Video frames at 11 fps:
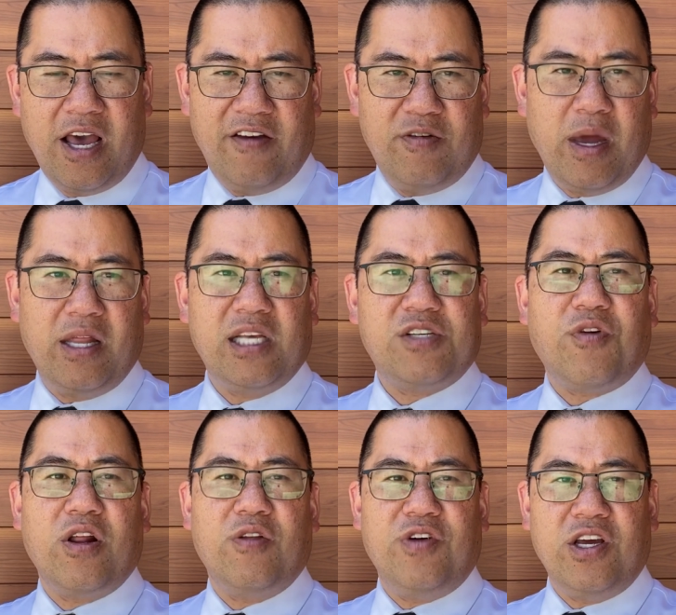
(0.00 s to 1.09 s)
If you made it this far
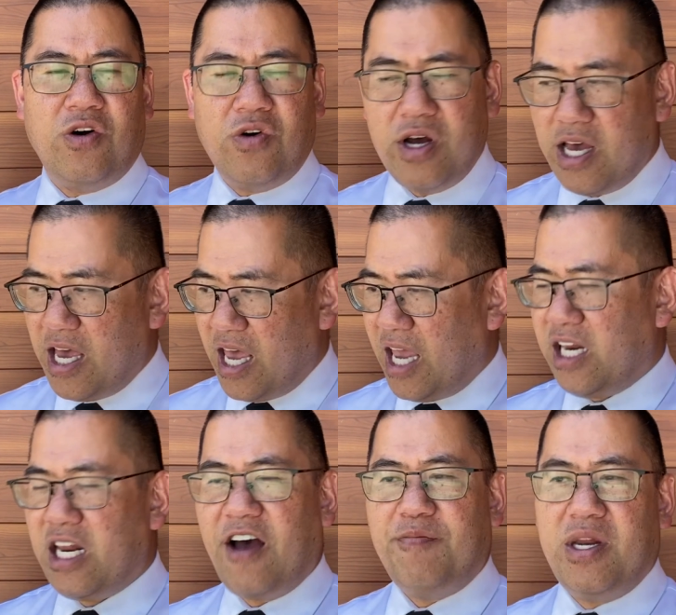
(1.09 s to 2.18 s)
in the video, eight and
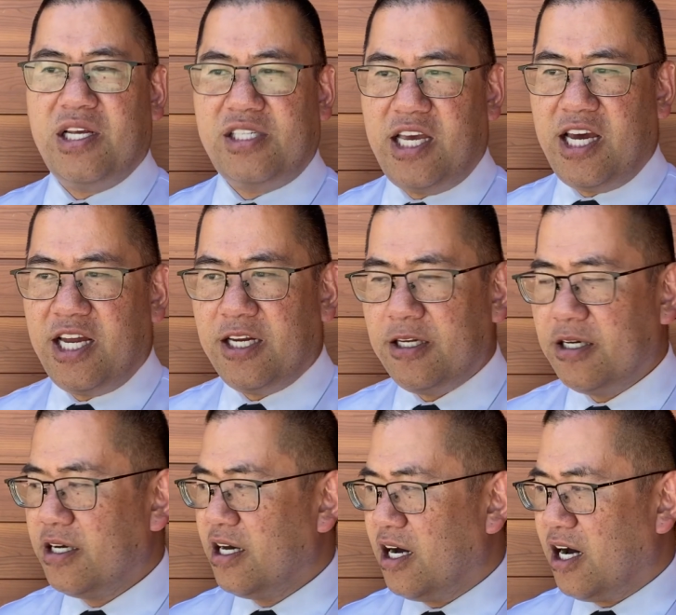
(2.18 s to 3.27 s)
a half minutes in,
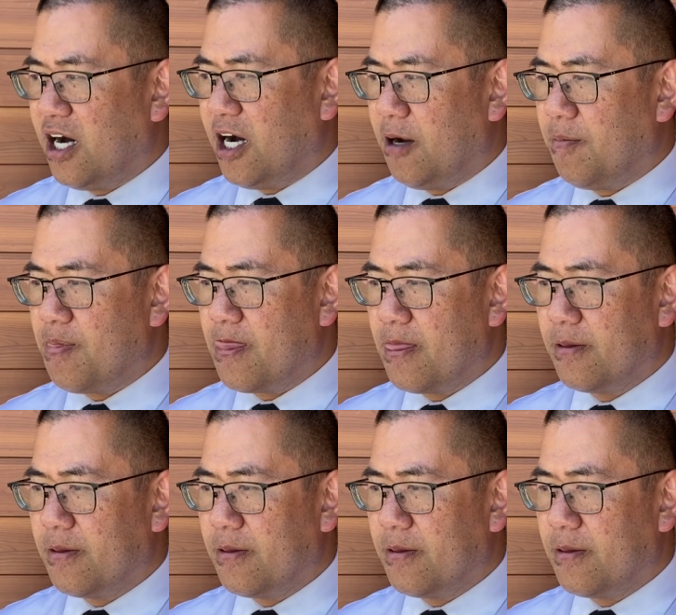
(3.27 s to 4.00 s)
um,